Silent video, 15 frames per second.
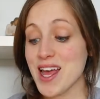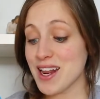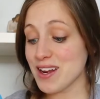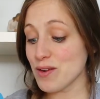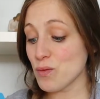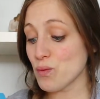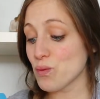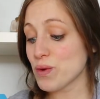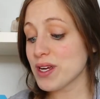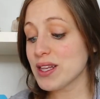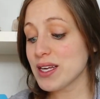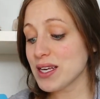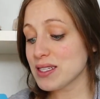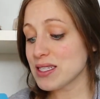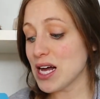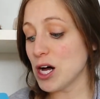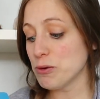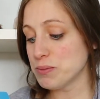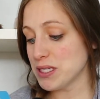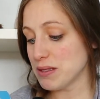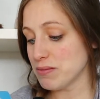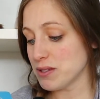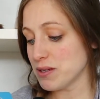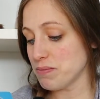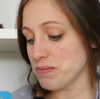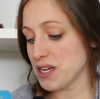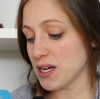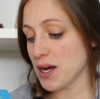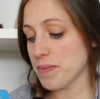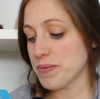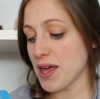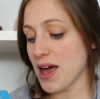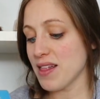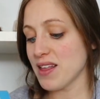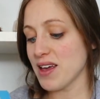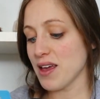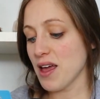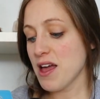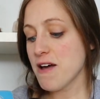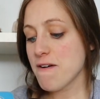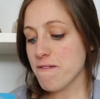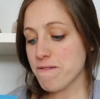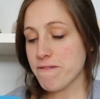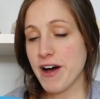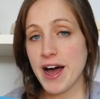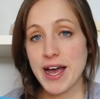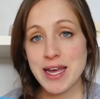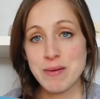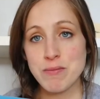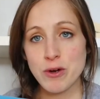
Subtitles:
and it really has helped him to pick up that like fine